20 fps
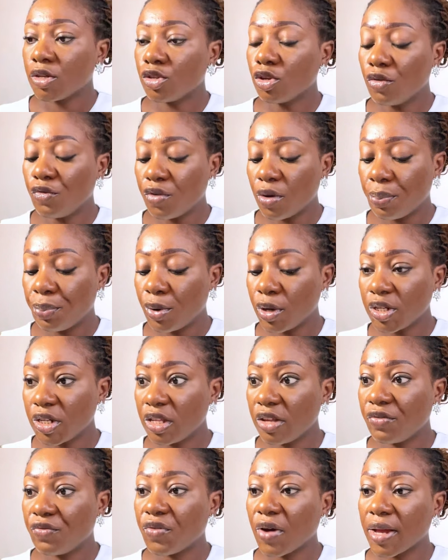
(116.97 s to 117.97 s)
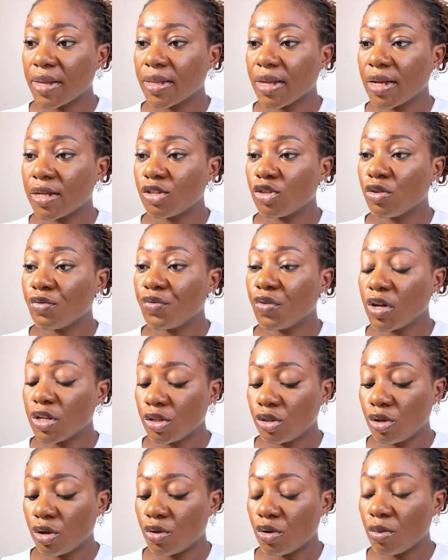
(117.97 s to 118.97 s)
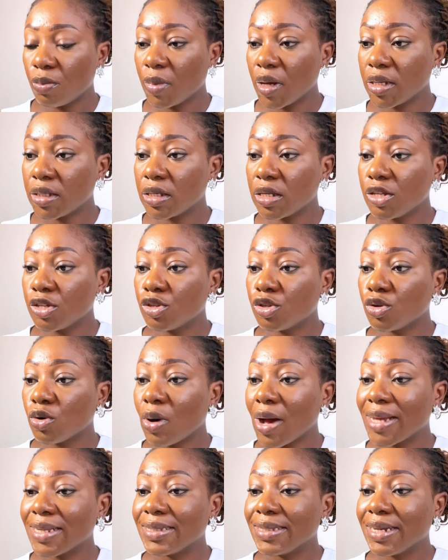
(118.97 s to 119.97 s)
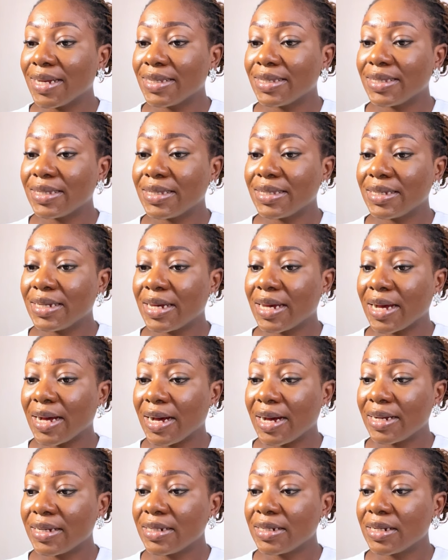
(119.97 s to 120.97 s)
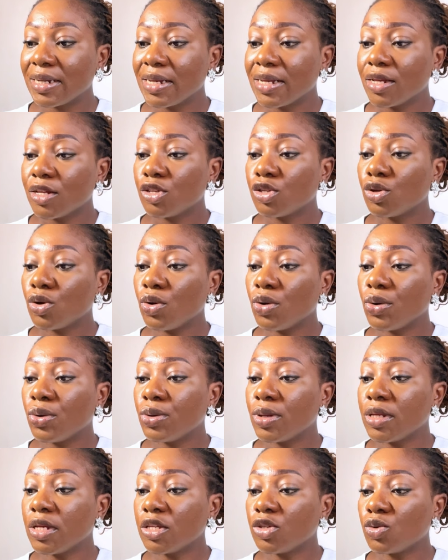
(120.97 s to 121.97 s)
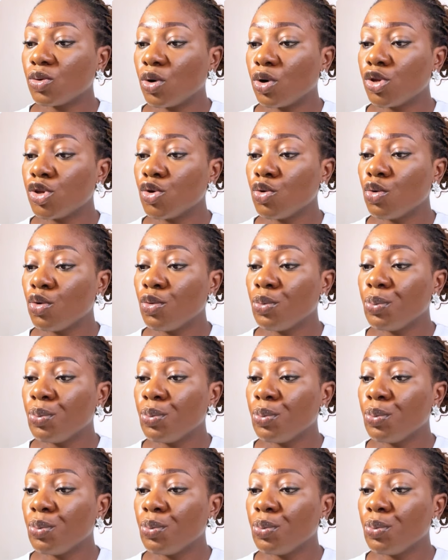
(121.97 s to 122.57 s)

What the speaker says: So for Prodigy Finance, the first document is your identity card. So this one, you'll